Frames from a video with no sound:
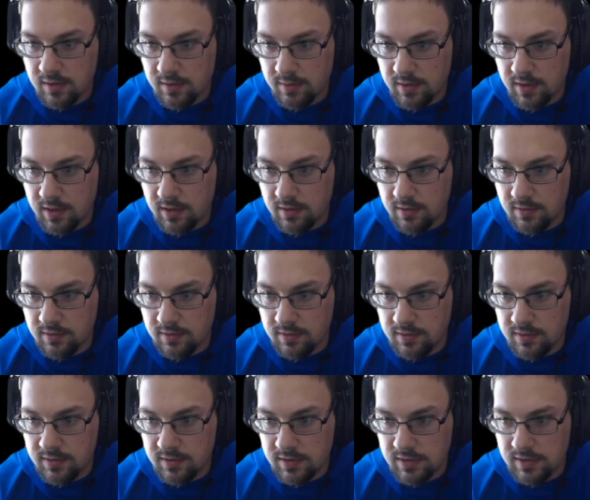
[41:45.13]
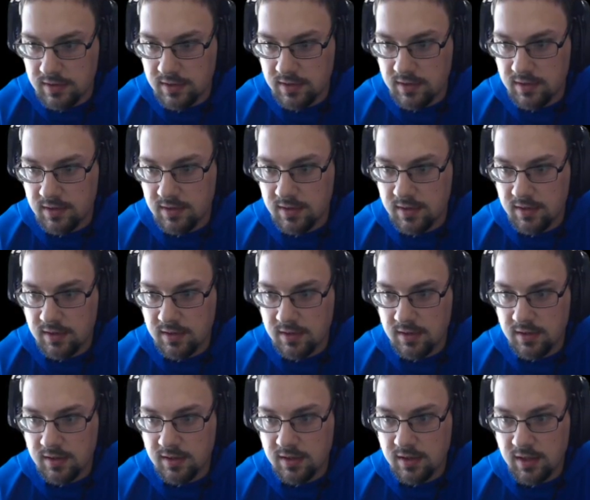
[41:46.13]
Go.
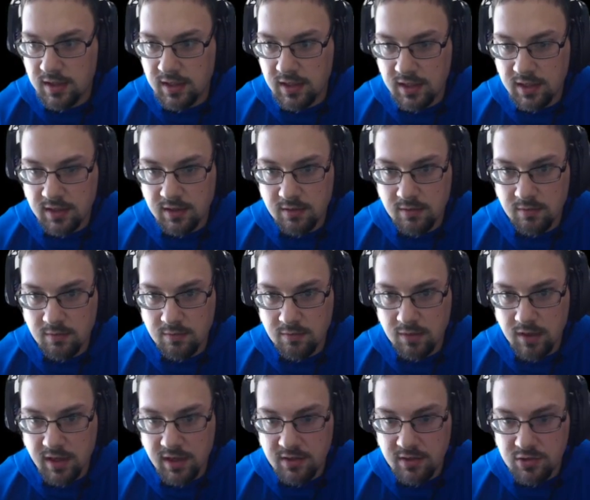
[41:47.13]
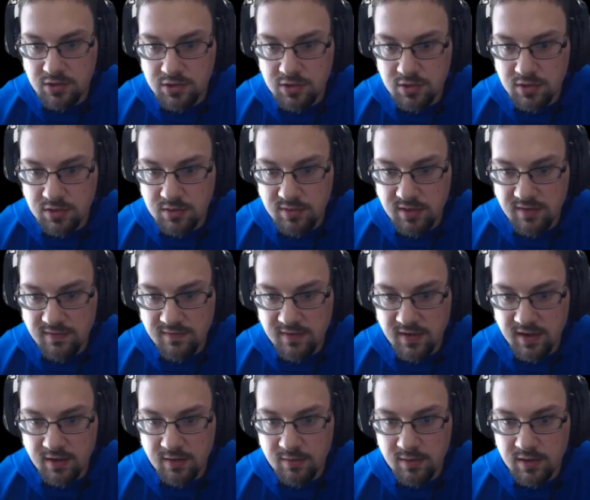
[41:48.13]
And red should be
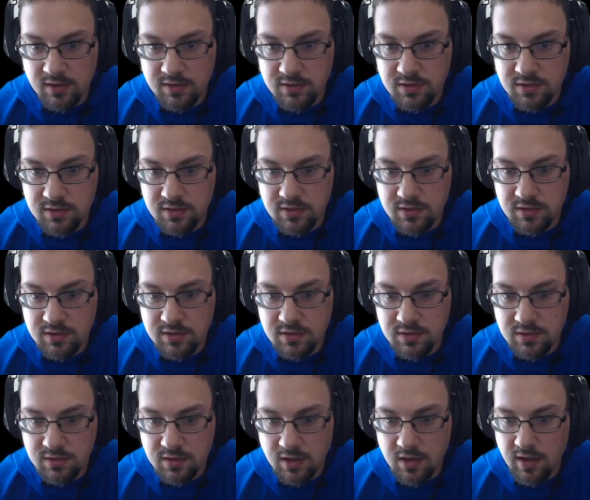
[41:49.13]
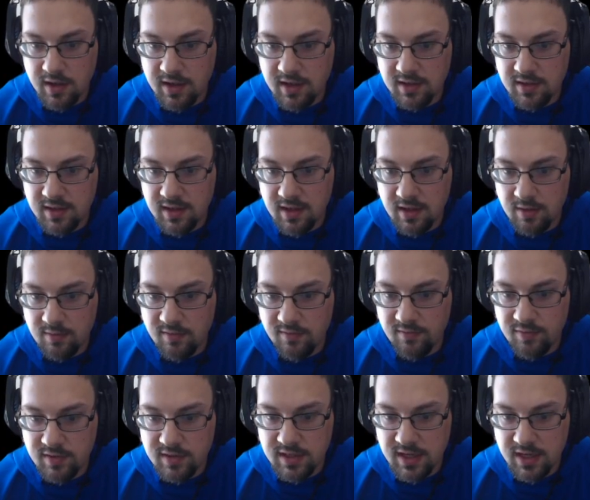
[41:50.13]
vanquished. I get the helm of
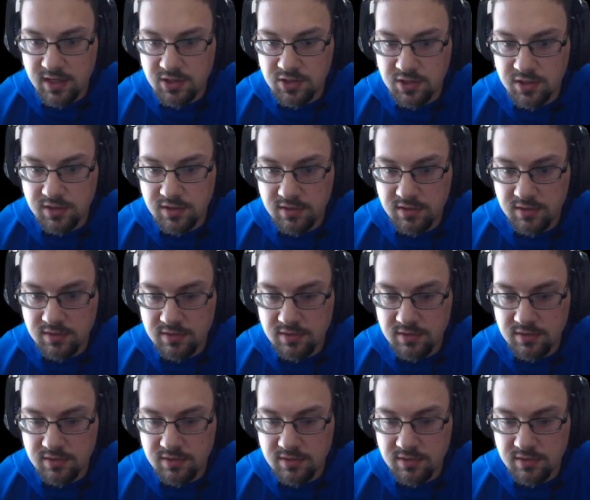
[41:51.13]
protection